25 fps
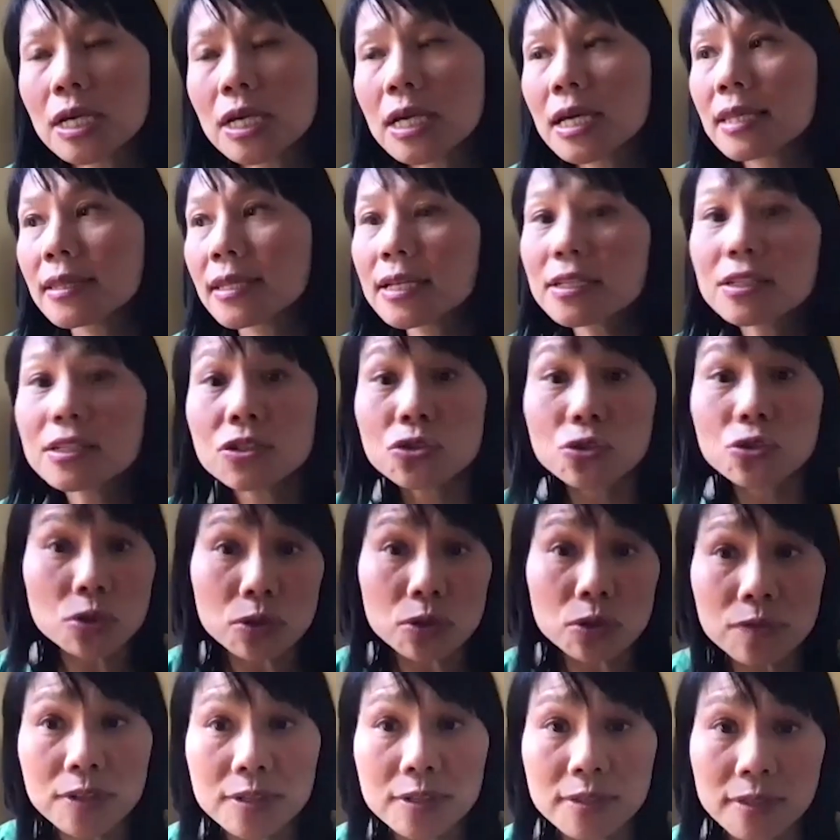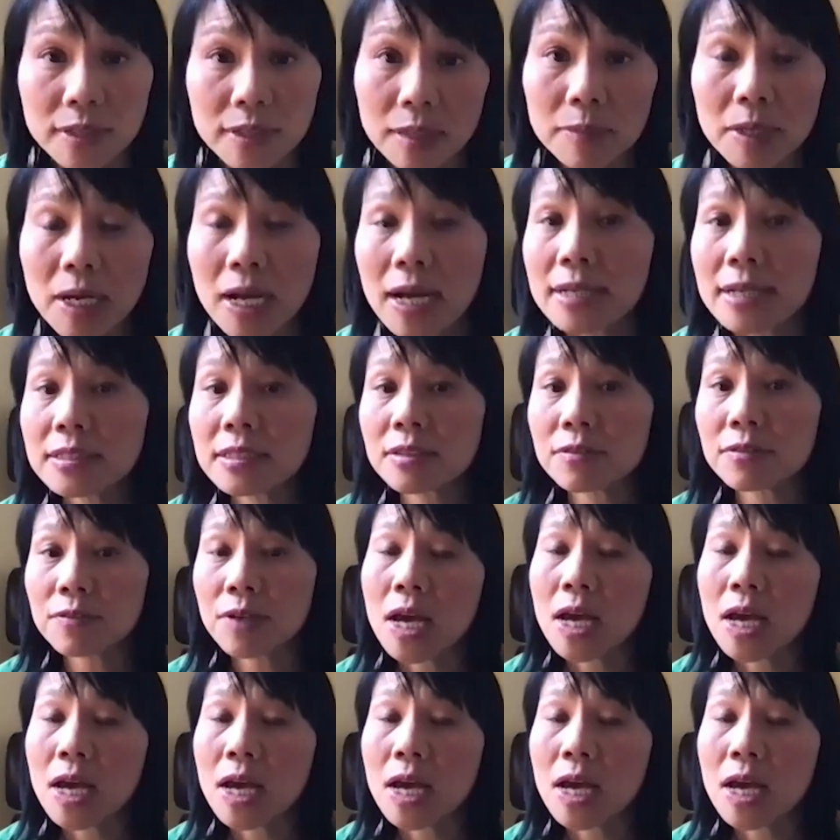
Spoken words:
They deserved the same kinds of